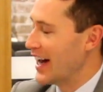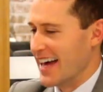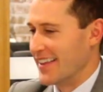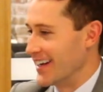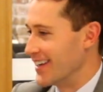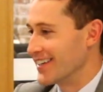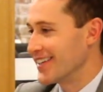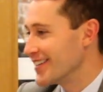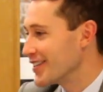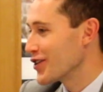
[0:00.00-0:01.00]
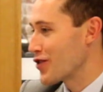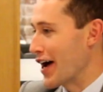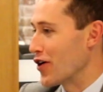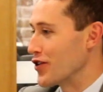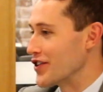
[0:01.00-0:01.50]
and then
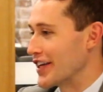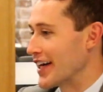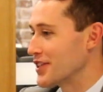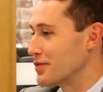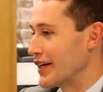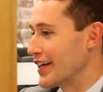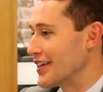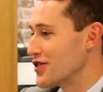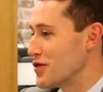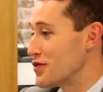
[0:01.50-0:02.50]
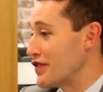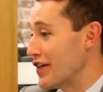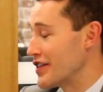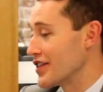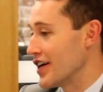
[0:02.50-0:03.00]
crack on to the next bit. In terms of
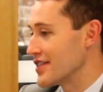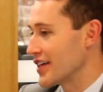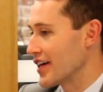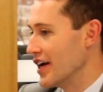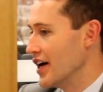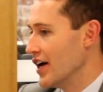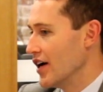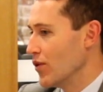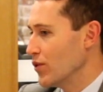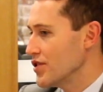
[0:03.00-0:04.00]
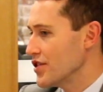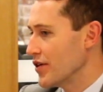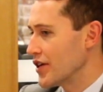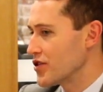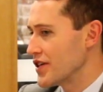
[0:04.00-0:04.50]
advertising, what's so
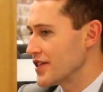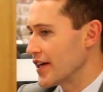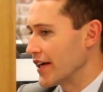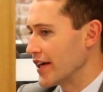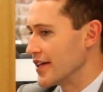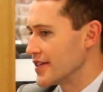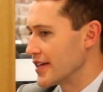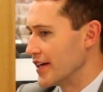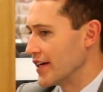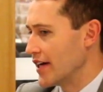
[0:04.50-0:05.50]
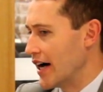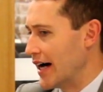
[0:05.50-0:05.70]
interesting is that